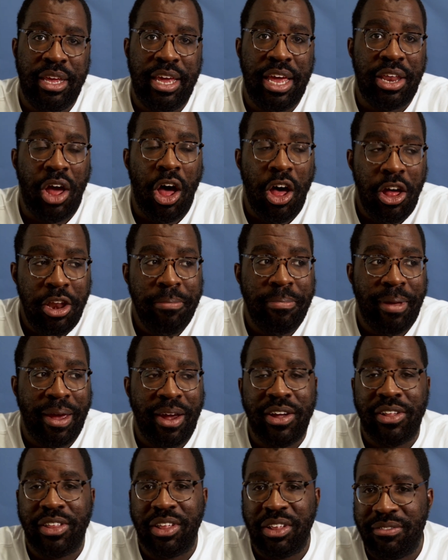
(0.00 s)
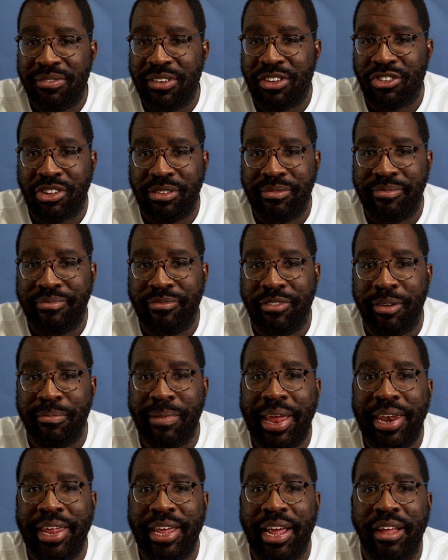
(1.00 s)
He had unparalleled vision,
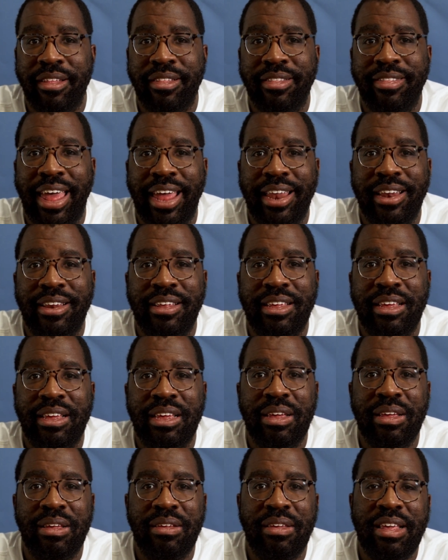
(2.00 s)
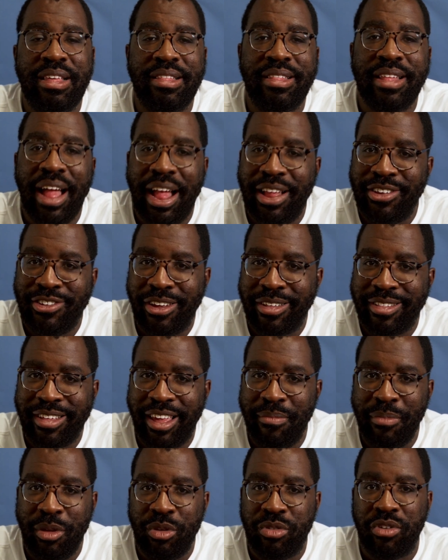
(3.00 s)
reminding us that he's not
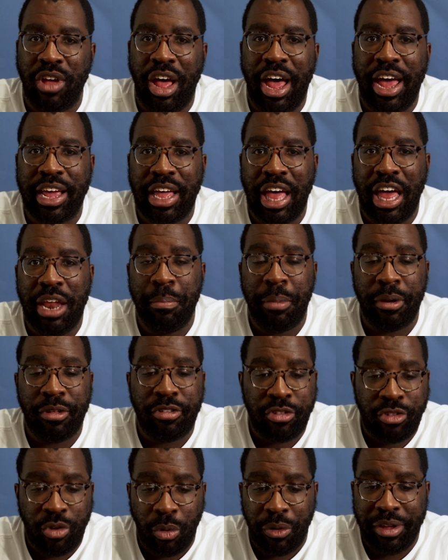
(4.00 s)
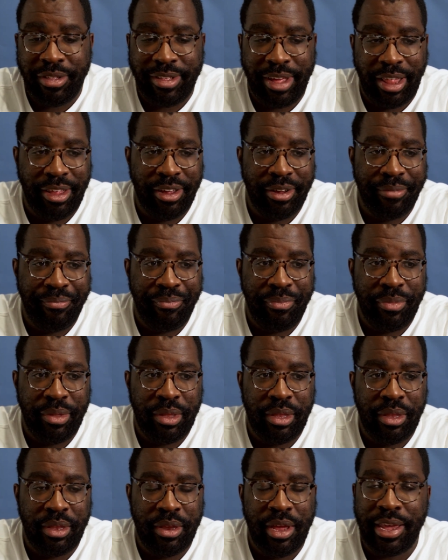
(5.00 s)
just a musical icon, but a storyteller.
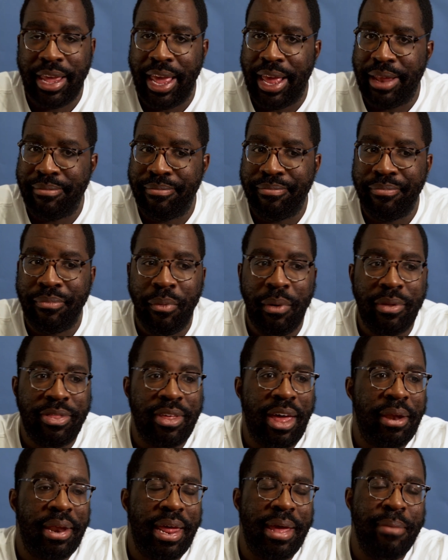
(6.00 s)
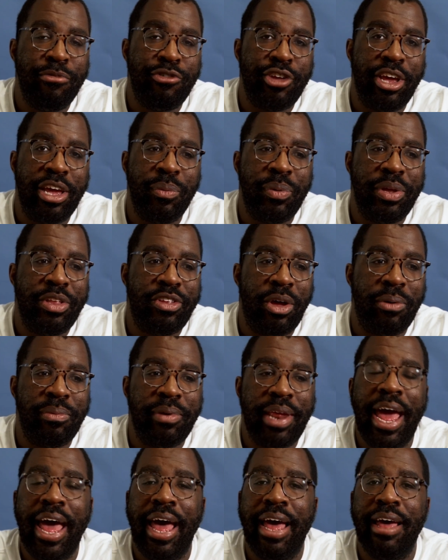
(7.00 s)
Again, without MJ, we
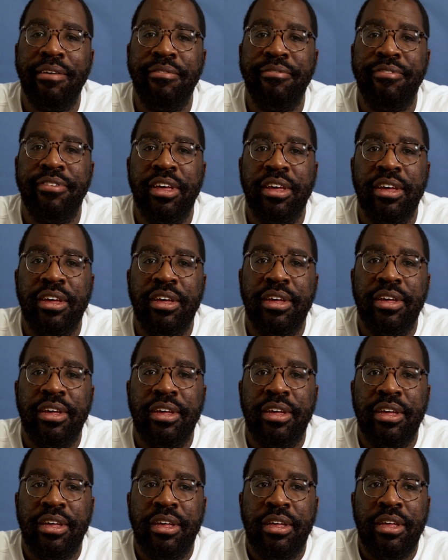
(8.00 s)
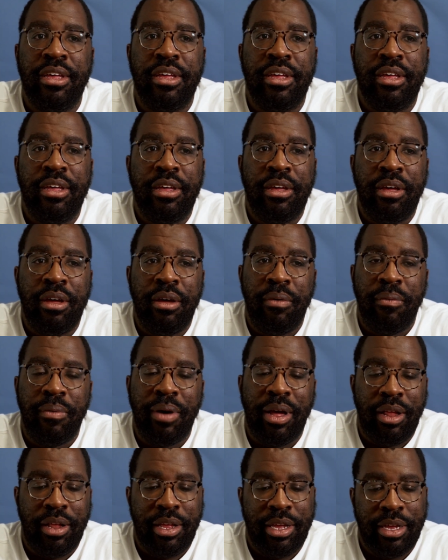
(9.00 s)
don't have
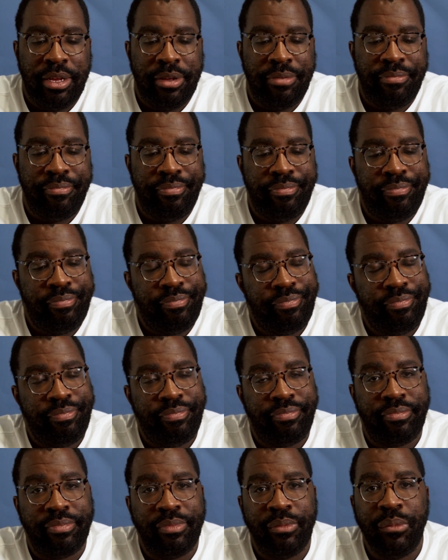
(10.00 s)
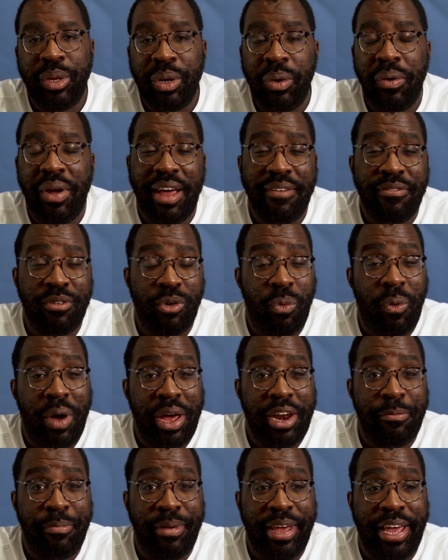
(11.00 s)

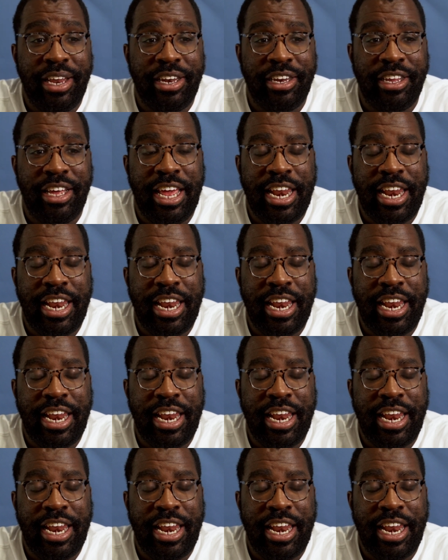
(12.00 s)
quite a bit.